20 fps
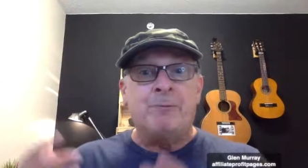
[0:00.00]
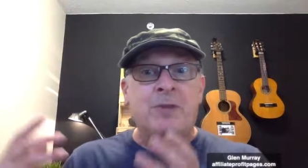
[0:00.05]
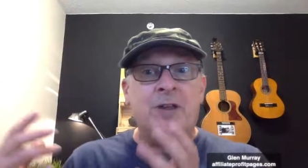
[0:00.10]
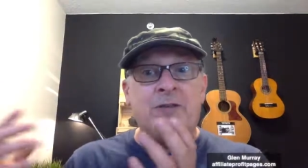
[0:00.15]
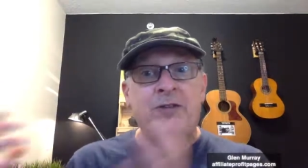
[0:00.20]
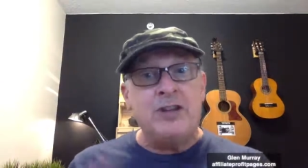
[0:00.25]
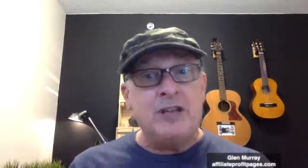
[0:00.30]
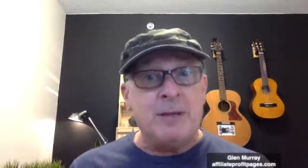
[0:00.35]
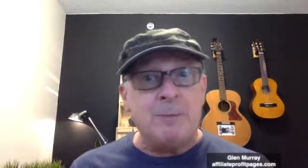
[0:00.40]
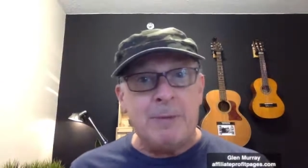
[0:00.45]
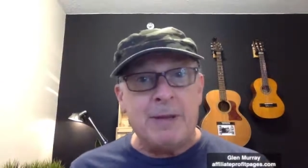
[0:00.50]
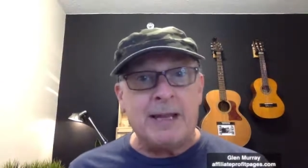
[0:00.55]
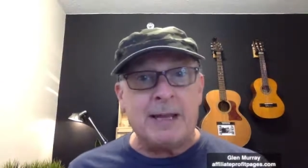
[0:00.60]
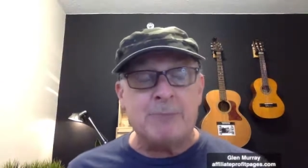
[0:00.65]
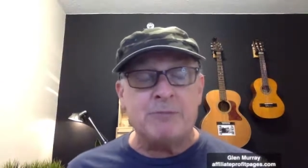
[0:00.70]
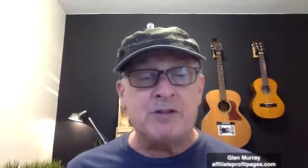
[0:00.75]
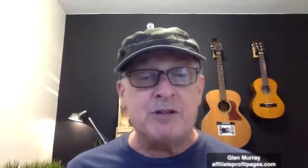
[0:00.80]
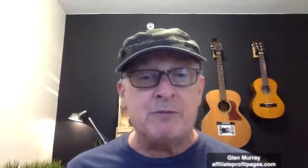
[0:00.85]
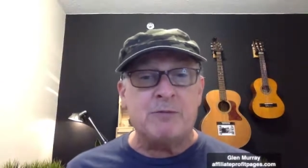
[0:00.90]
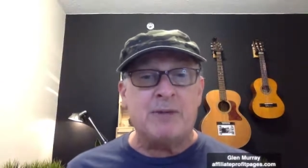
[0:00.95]
If you did pick
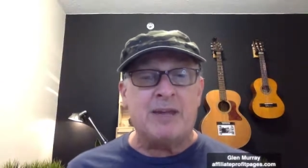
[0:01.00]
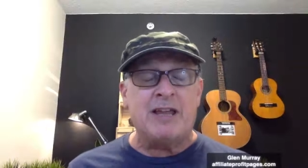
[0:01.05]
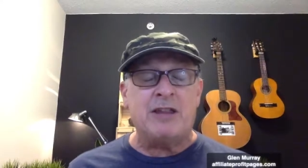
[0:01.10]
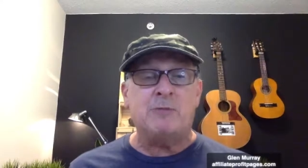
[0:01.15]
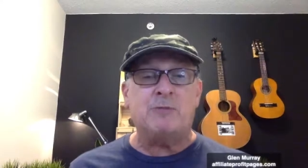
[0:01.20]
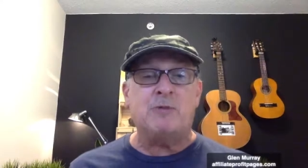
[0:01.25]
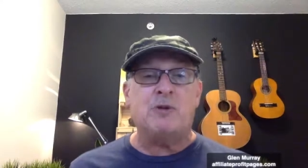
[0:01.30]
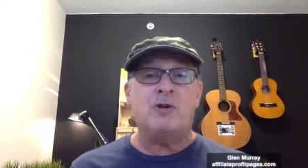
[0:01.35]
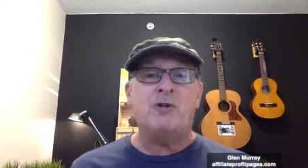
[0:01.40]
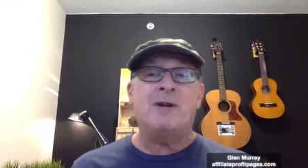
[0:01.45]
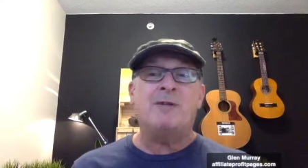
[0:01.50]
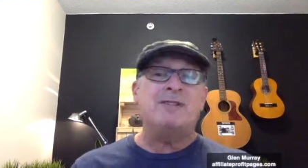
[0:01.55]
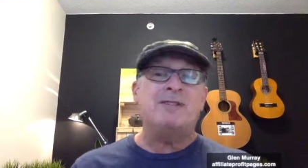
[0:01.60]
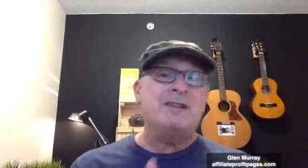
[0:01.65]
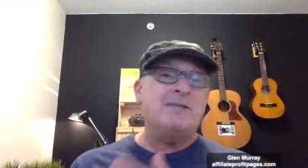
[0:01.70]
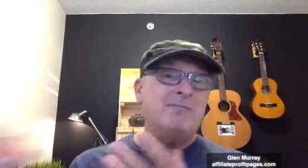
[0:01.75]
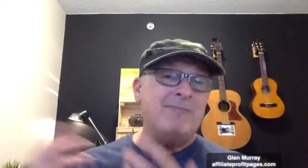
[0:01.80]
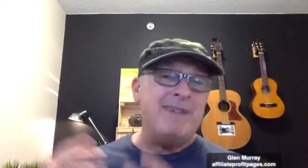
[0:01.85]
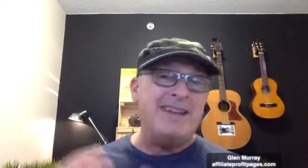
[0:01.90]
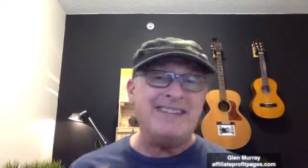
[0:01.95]
up some of my other programs,
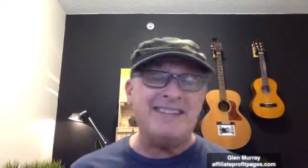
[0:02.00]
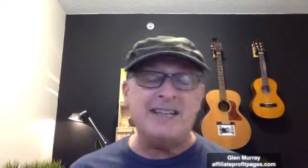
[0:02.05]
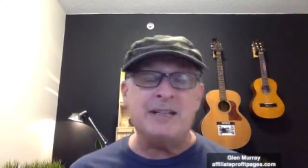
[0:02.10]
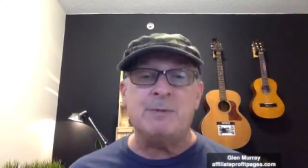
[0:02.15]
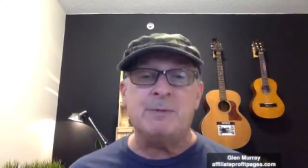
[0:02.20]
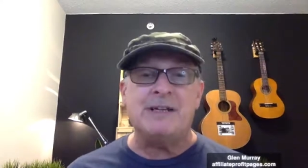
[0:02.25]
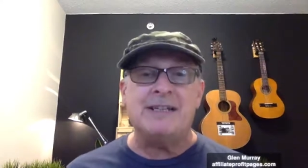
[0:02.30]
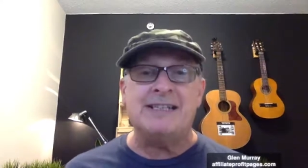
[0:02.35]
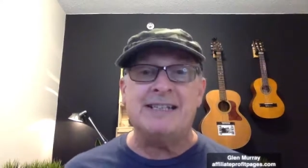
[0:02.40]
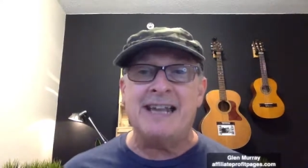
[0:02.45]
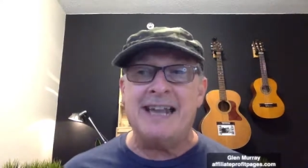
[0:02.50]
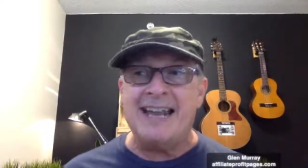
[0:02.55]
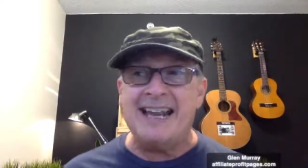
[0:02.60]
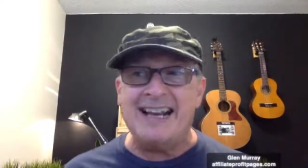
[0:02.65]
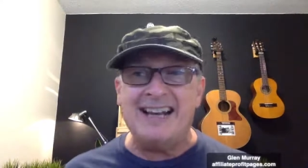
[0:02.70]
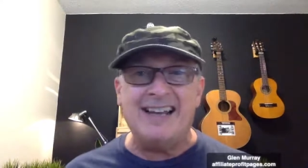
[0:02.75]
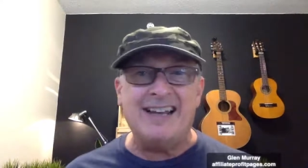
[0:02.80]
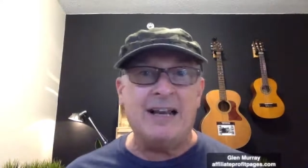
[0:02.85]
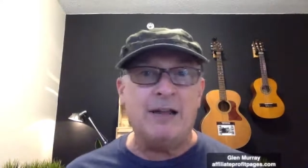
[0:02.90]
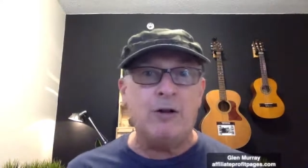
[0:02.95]
then message me and say, hey,
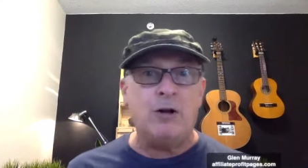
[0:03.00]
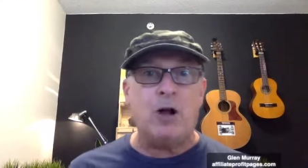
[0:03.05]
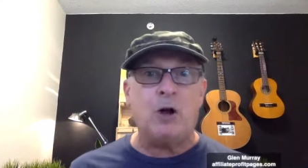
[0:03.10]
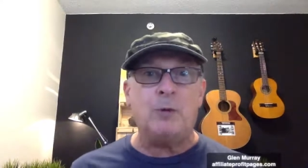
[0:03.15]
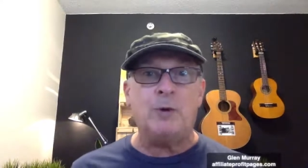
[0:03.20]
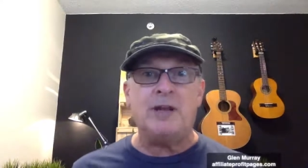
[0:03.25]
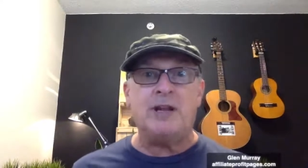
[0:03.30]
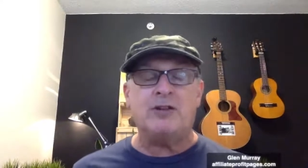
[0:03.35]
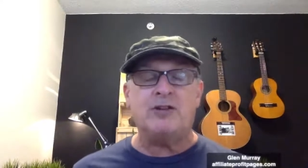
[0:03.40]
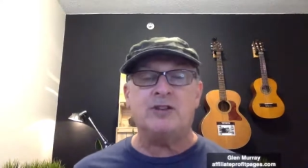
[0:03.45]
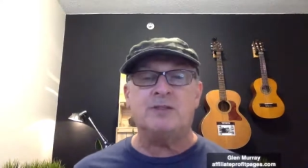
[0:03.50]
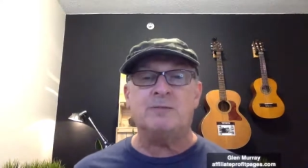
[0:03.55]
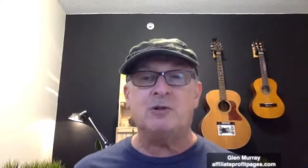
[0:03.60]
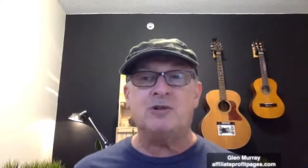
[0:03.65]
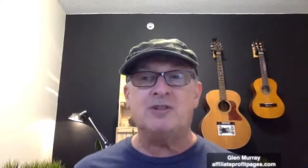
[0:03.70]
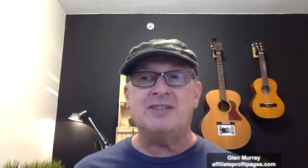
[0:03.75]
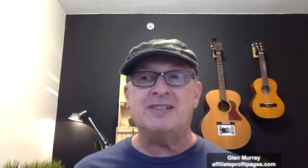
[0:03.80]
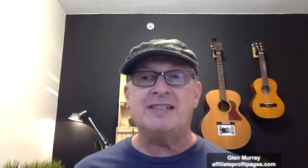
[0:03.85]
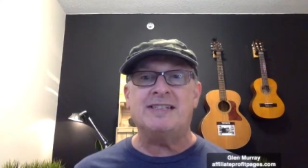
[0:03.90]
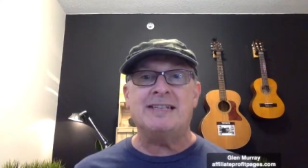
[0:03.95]
Glen, I already got those
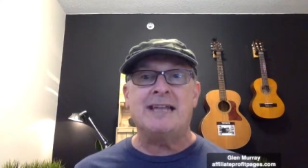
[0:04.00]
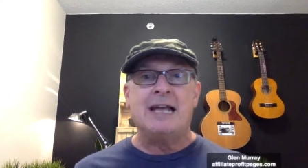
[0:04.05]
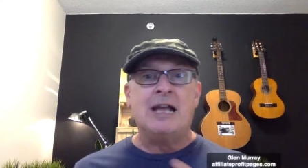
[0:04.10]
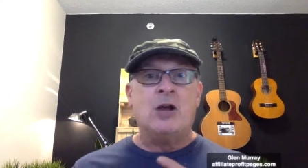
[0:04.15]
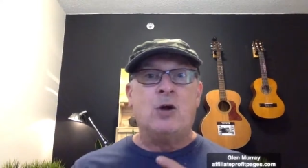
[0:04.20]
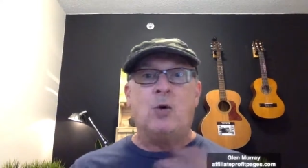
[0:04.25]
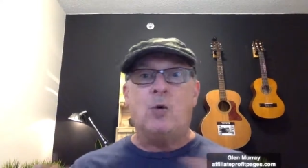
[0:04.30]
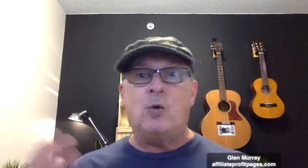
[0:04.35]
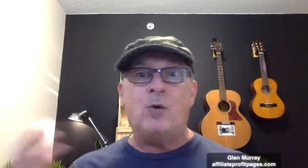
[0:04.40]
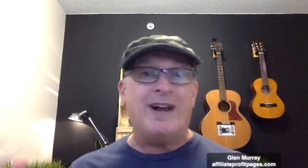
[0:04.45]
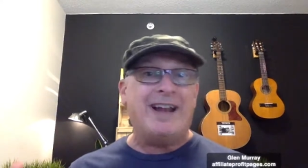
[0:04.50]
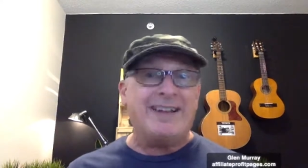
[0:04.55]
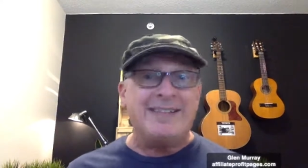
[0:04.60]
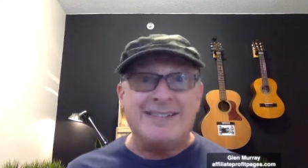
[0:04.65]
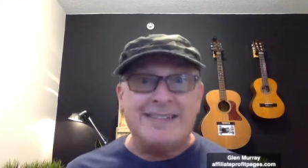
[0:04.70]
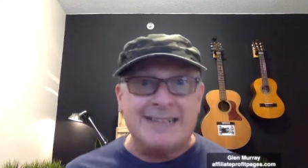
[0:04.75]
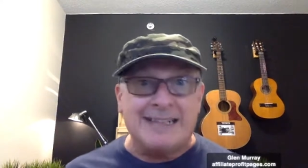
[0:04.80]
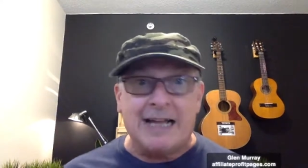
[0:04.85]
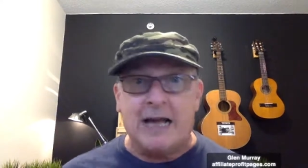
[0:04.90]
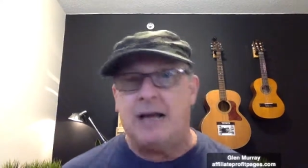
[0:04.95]
bonuses. What
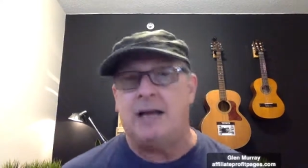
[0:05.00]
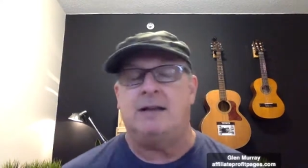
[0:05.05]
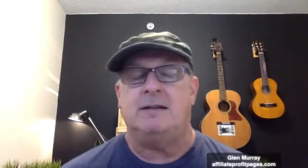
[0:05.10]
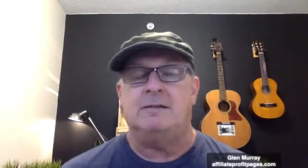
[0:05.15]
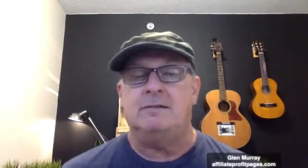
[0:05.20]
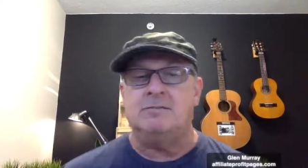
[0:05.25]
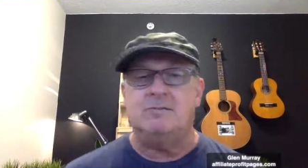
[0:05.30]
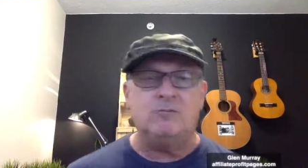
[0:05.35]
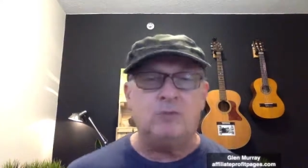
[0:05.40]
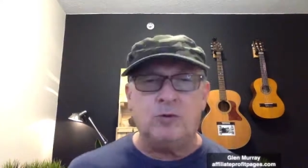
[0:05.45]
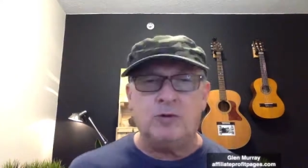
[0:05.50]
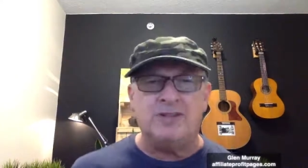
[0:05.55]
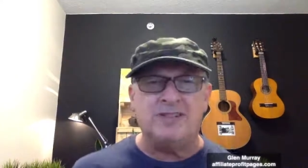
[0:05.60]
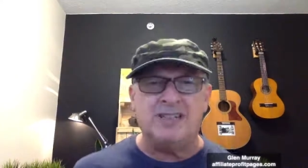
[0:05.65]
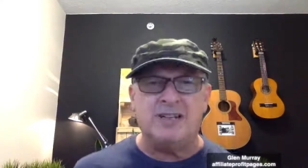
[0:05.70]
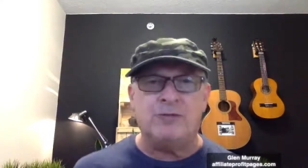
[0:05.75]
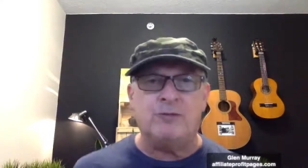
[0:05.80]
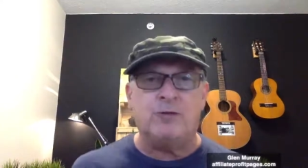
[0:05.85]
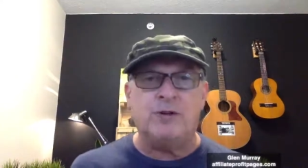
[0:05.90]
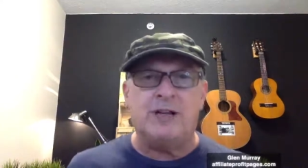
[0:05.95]
else you got? And we'll
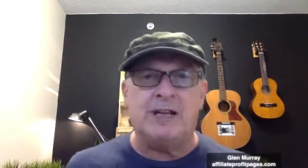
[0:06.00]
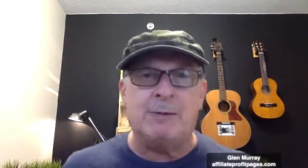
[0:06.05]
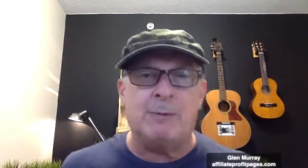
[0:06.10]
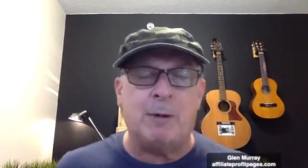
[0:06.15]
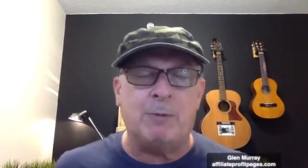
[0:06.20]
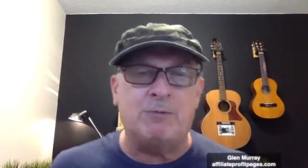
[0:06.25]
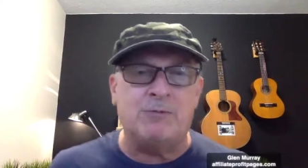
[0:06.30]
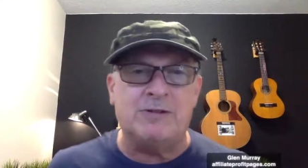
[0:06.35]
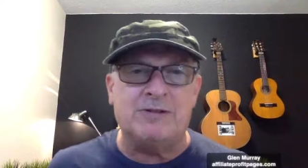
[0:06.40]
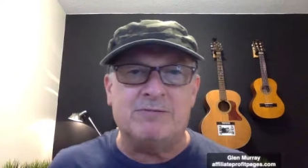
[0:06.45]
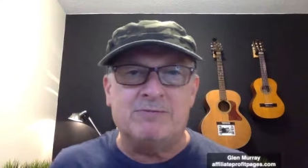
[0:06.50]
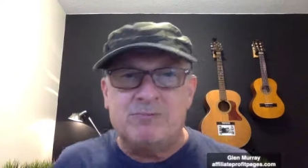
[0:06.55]
see if we can come up.